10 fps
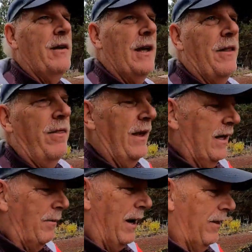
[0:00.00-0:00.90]
I was kind of
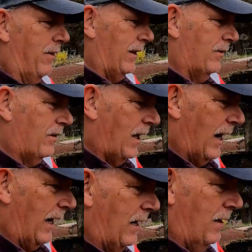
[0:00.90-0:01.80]
thinking about things
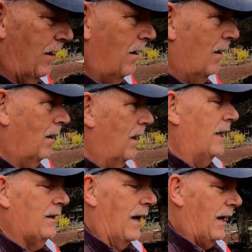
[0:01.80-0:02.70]
today,
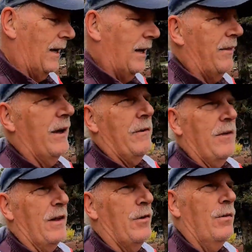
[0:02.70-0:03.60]
and uh, I think
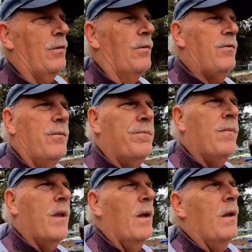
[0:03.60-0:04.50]
I was on
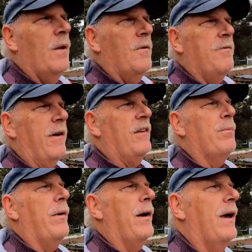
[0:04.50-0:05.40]

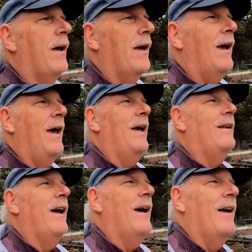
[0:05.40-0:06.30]
Facebook,
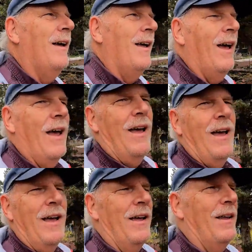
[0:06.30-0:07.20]
and uh,
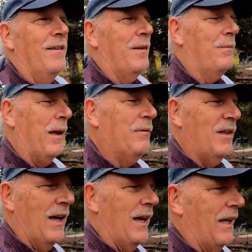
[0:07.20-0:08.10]

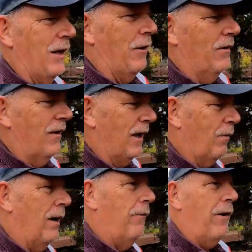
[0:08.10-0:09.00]
sometimes you kind of curious,
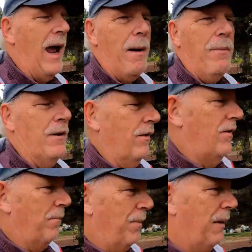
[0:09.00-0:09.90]
like, whatever happened
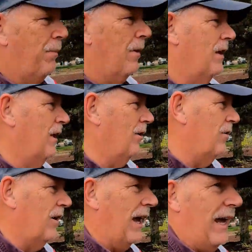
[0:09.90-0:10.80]
to some people that you
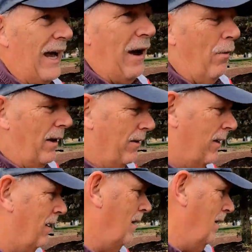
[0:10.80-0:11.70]
used to hang out with?